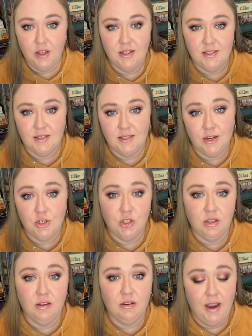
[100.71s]
It's
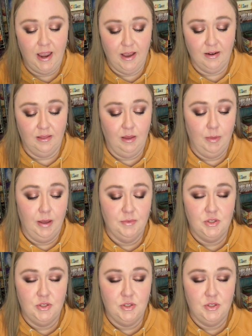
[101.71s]
essentially your hand limit.